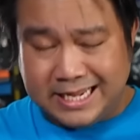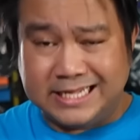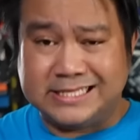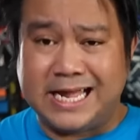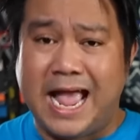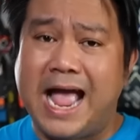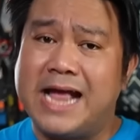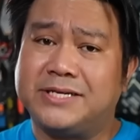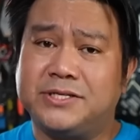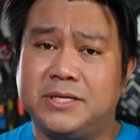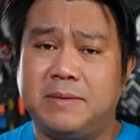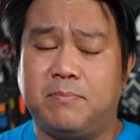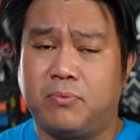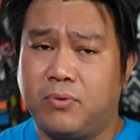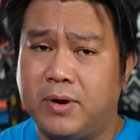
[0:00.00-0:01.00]
is
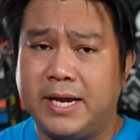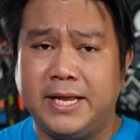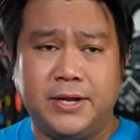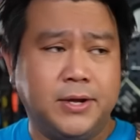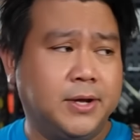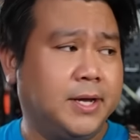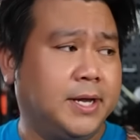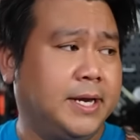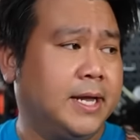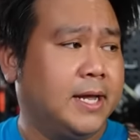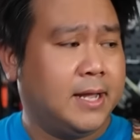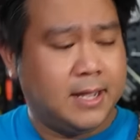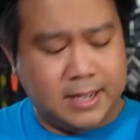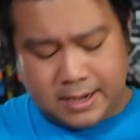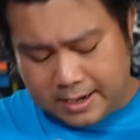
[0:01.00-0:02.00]
actually pretty good.
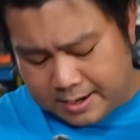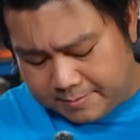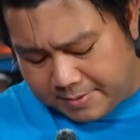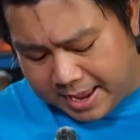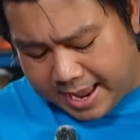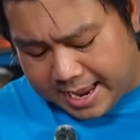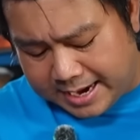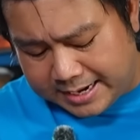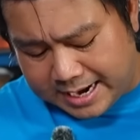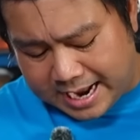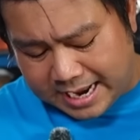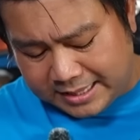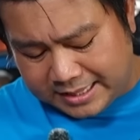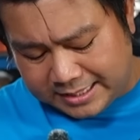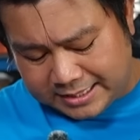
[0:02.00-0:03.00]
And
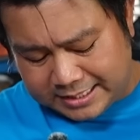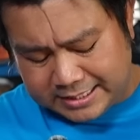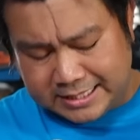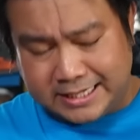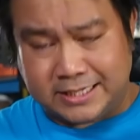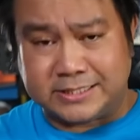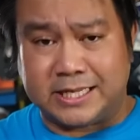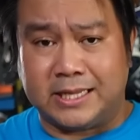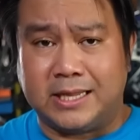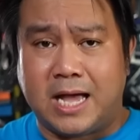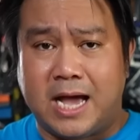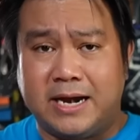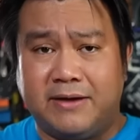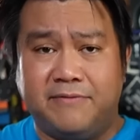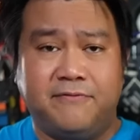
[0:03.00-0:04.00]
I think that there's a
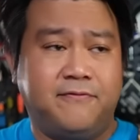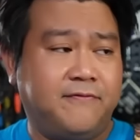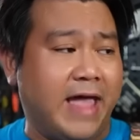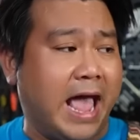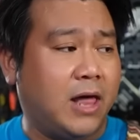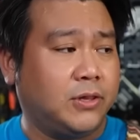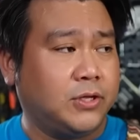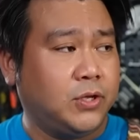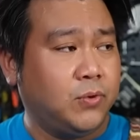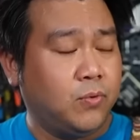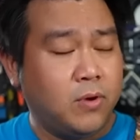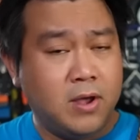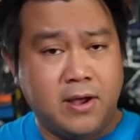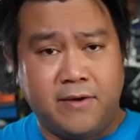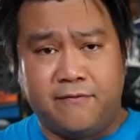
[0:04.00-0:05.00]
lot of
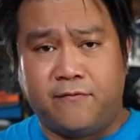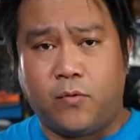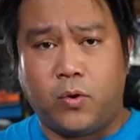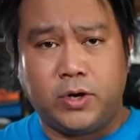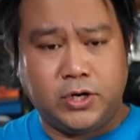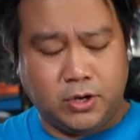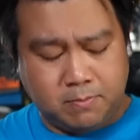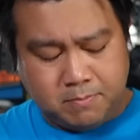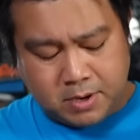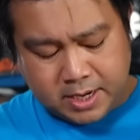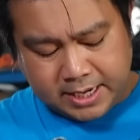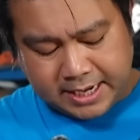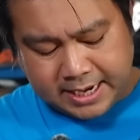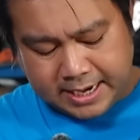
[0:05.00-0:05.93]
value for your money